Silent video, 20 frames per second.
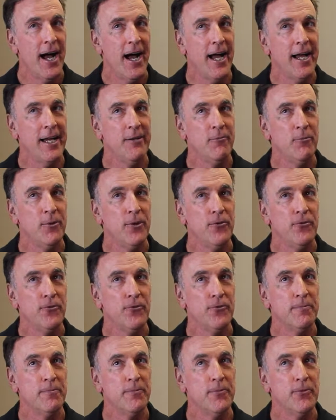I
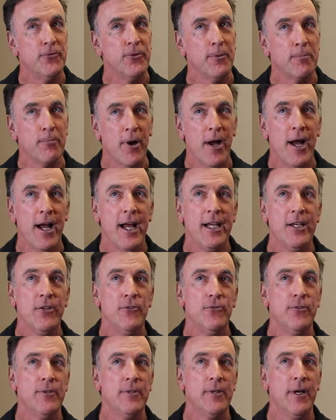was
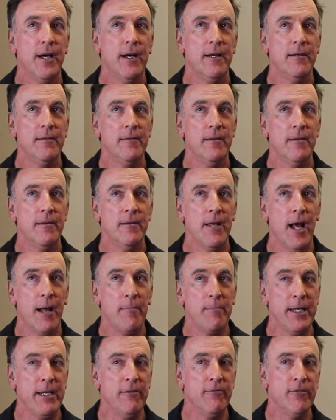surprised,
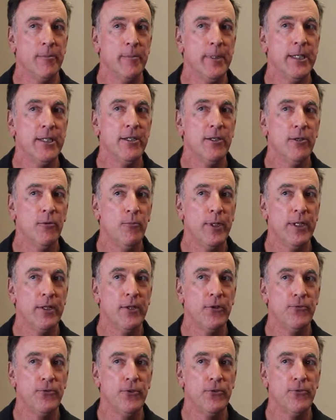not being familiar
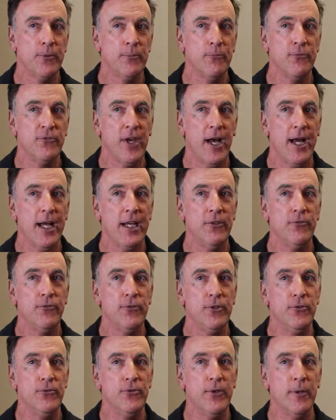with the system
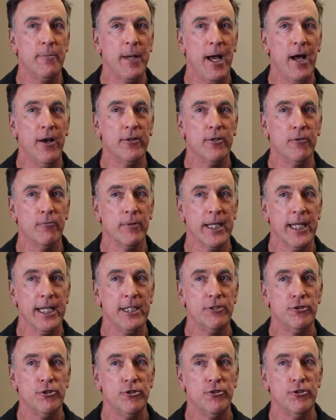sciences, about the
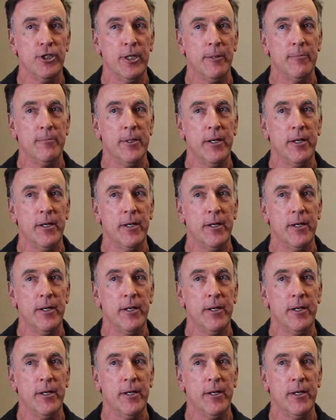relationship